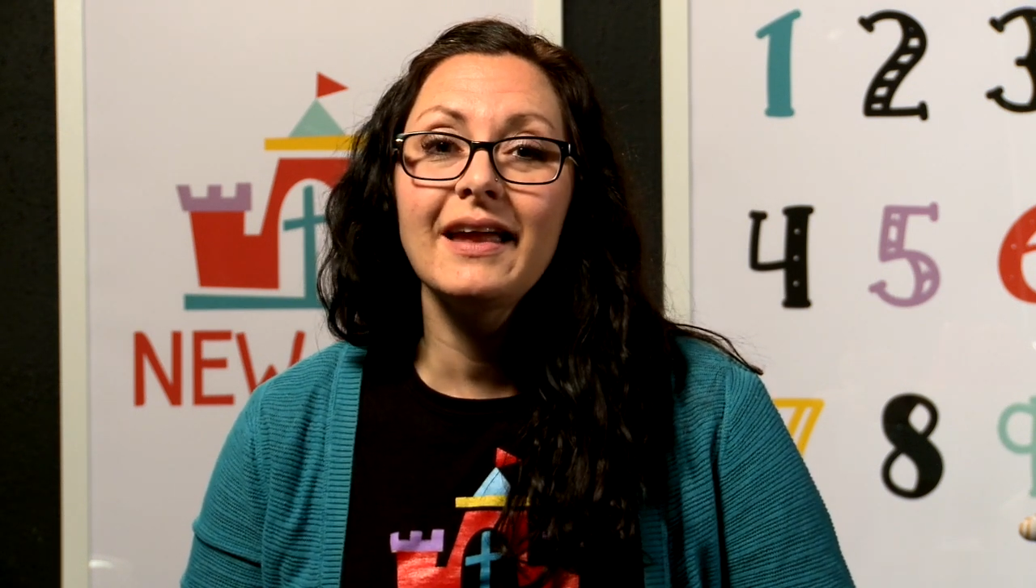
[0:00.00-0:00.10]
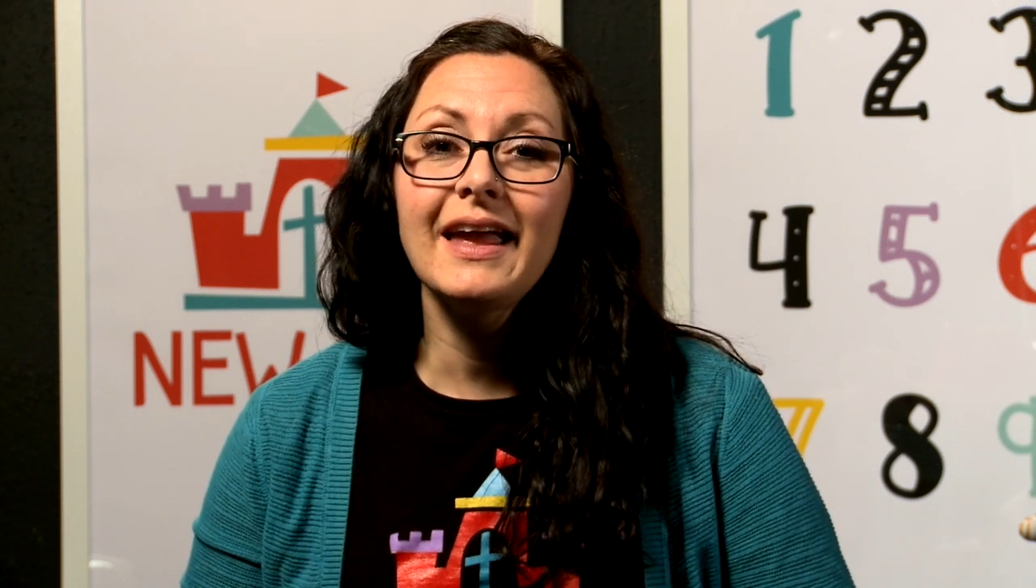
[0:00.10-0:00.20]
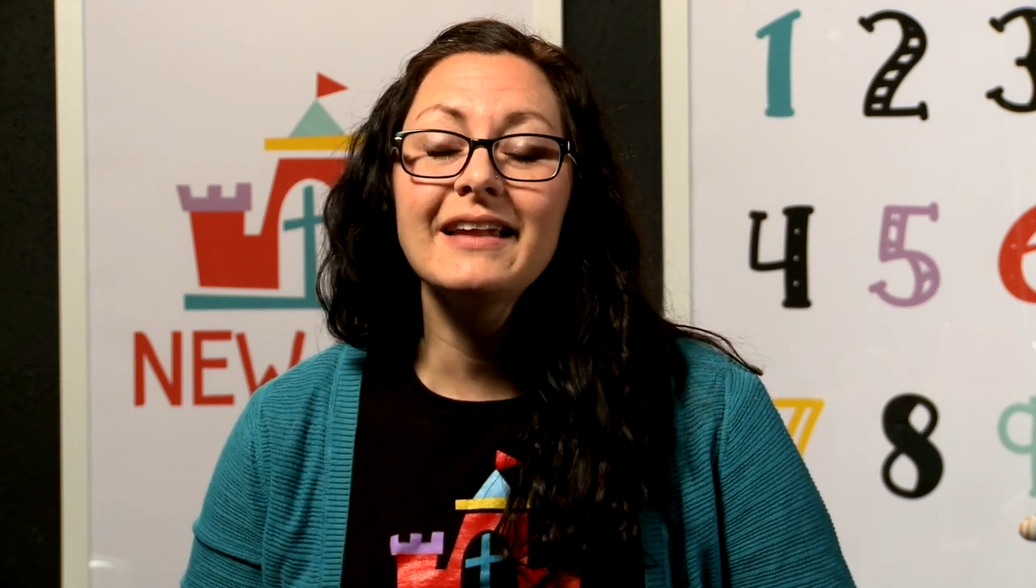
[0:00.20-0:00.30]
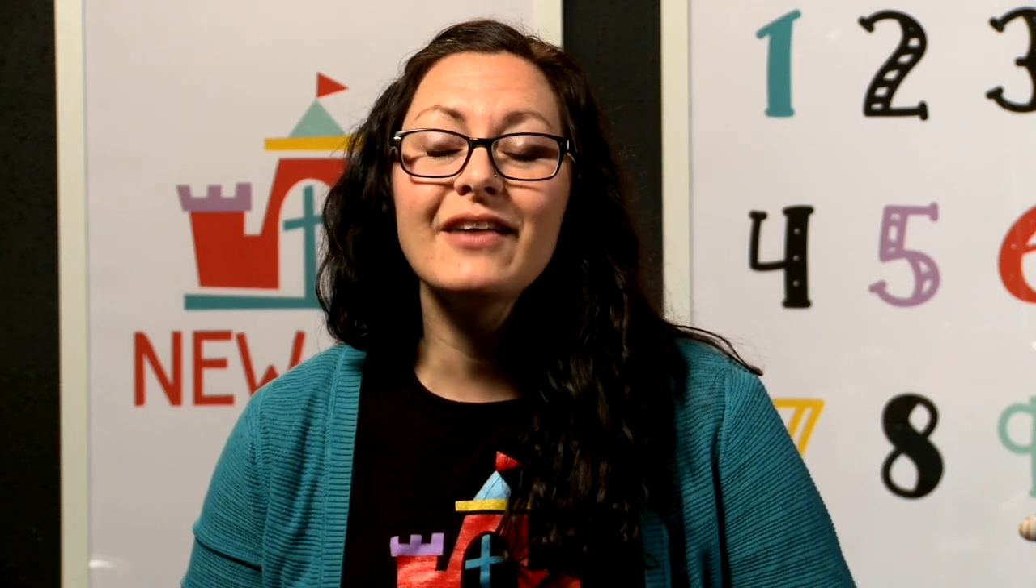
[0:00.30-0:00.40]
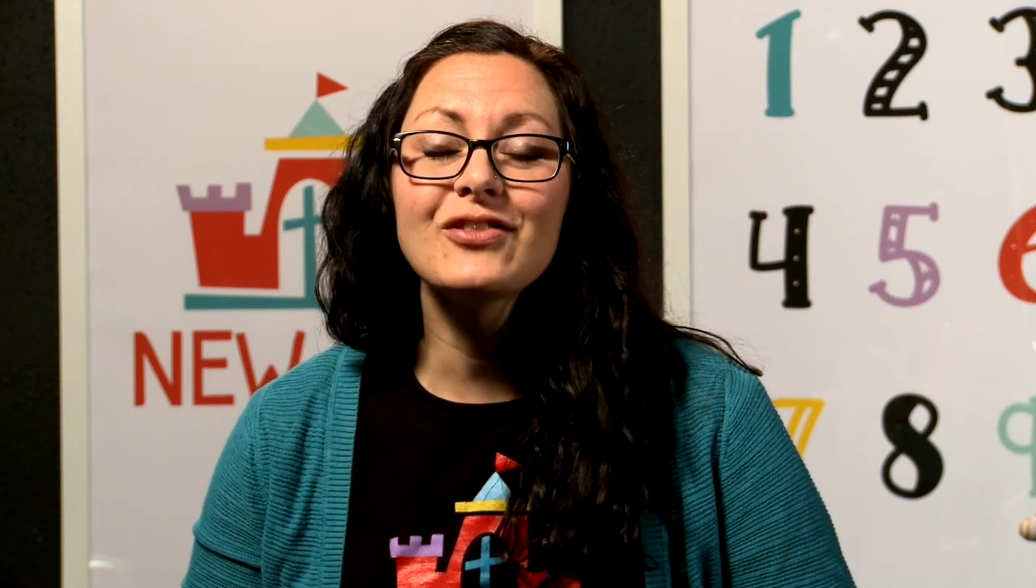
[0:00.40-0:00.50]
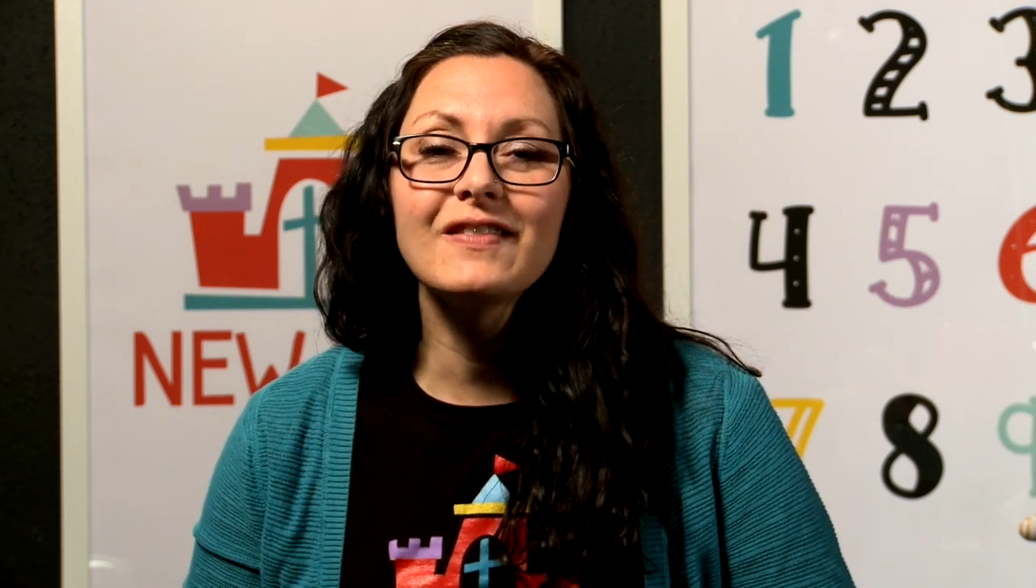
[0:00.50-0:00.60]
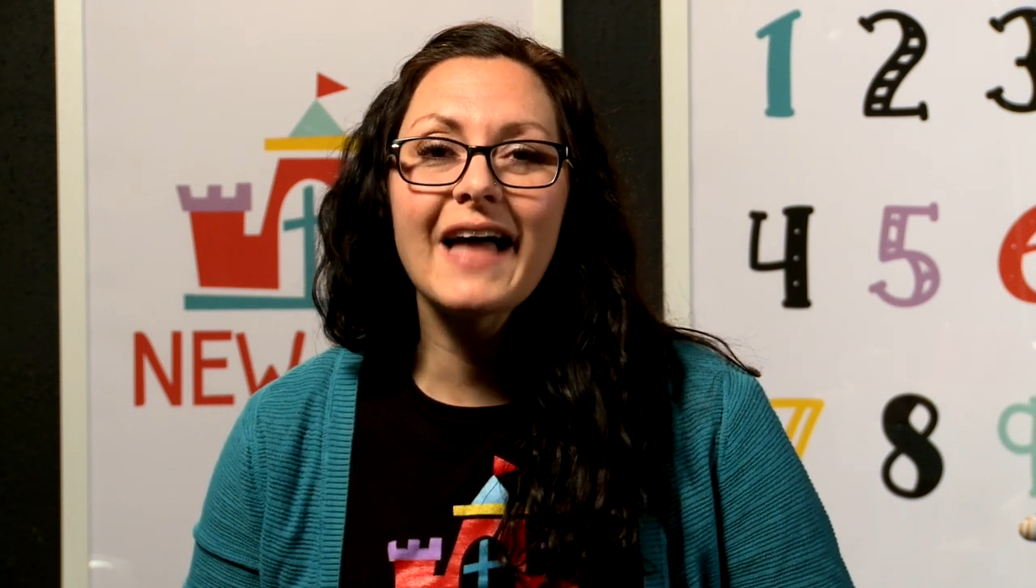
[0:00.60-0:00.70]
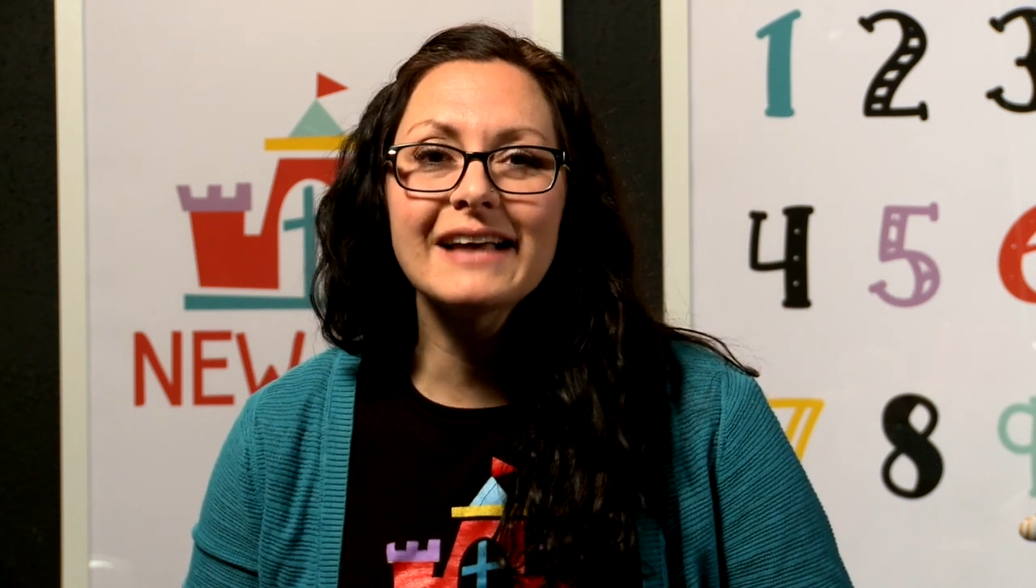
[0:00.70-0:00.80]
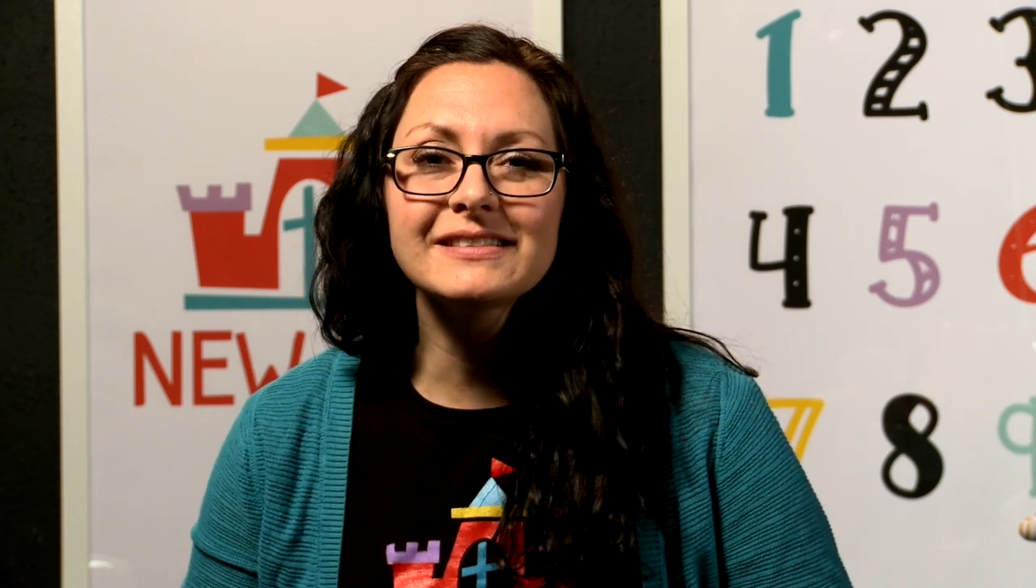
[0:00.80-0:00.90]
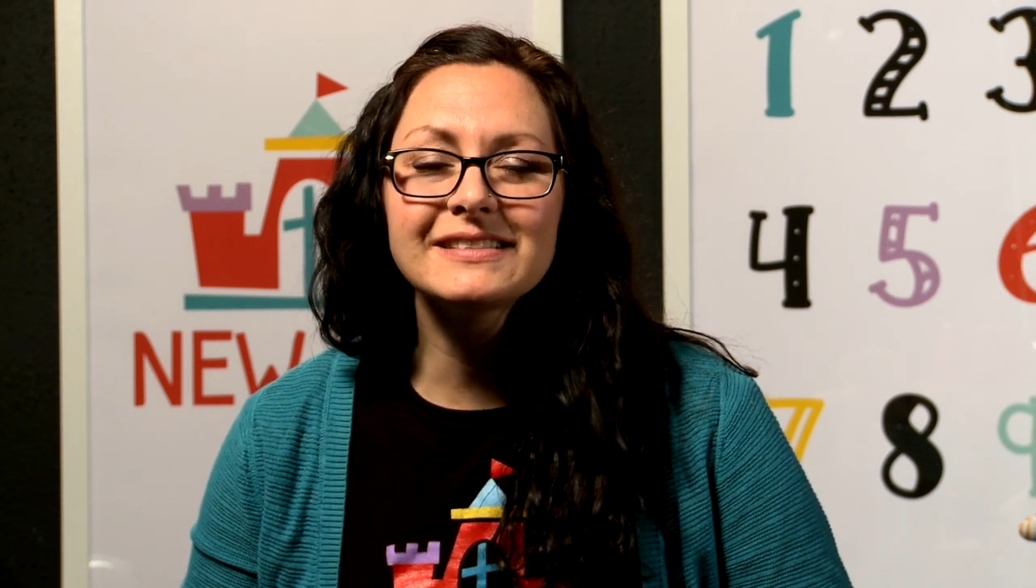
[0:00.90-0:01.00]
And on the
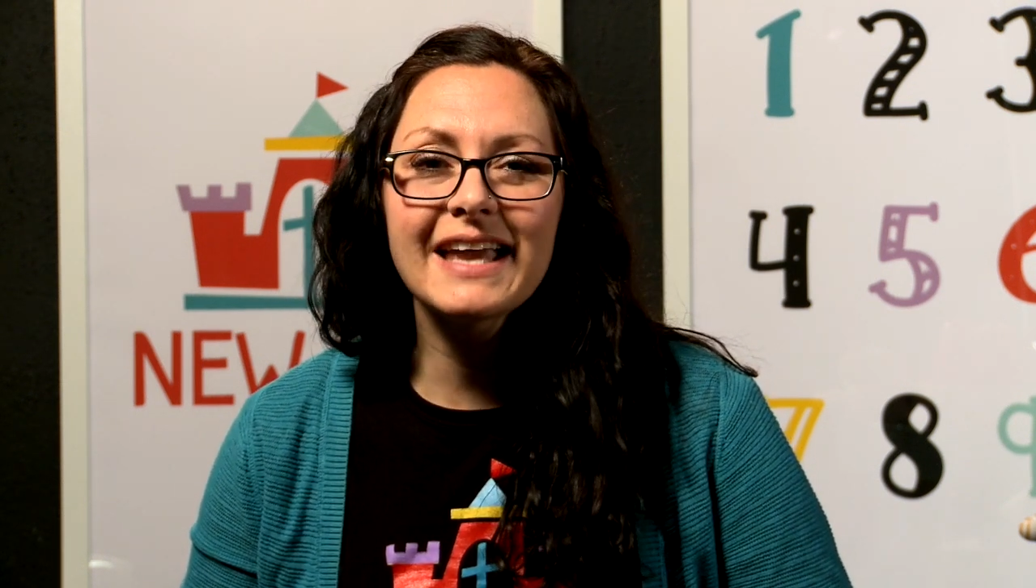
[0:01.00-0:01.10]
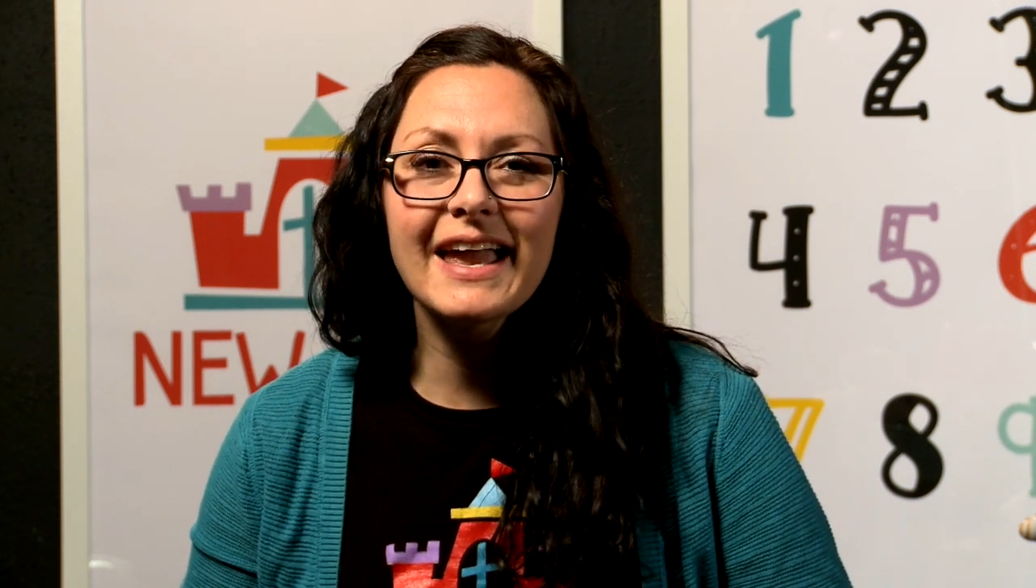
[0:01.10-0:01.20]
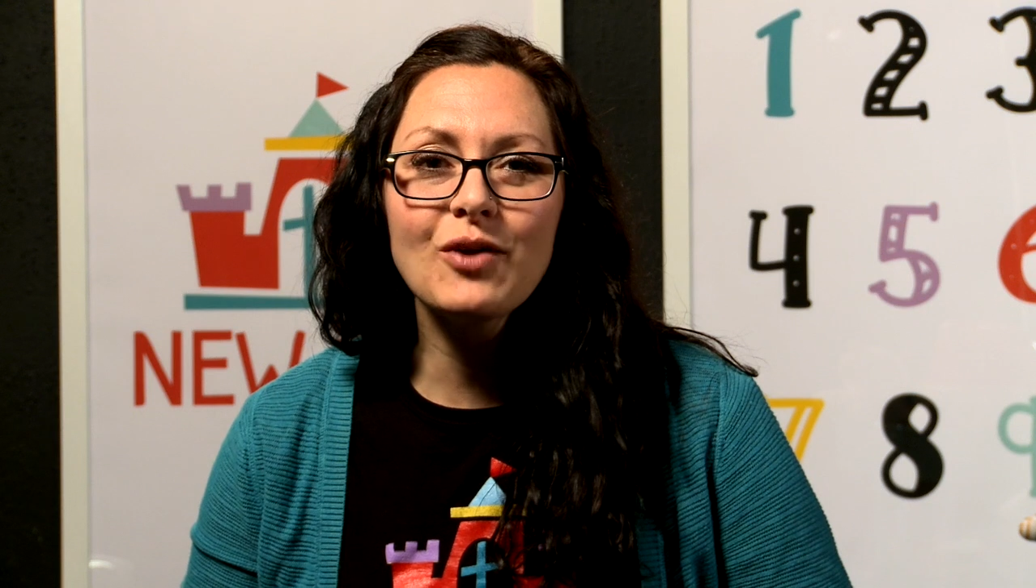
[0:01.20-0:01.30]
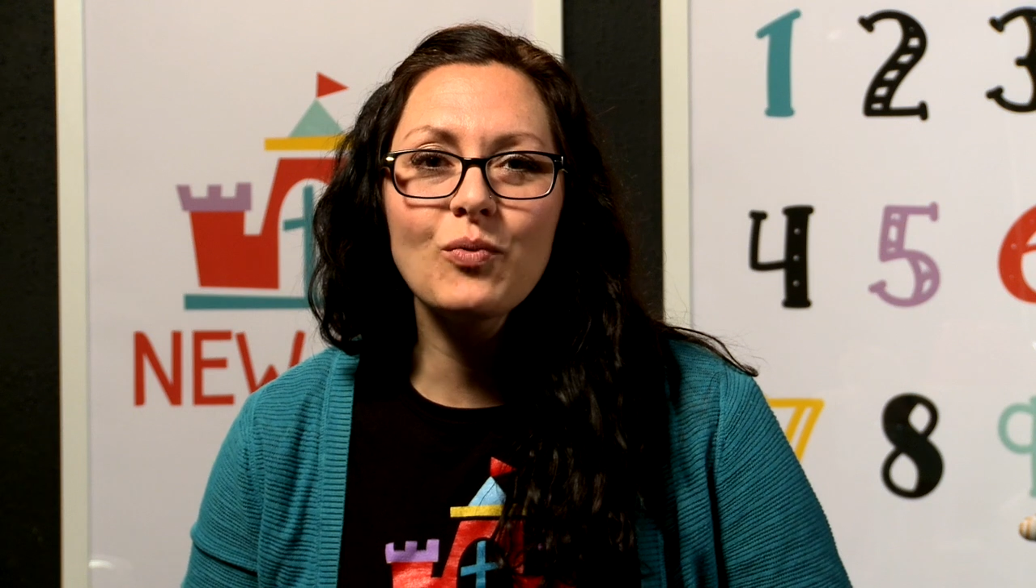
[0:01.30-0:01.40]
last day,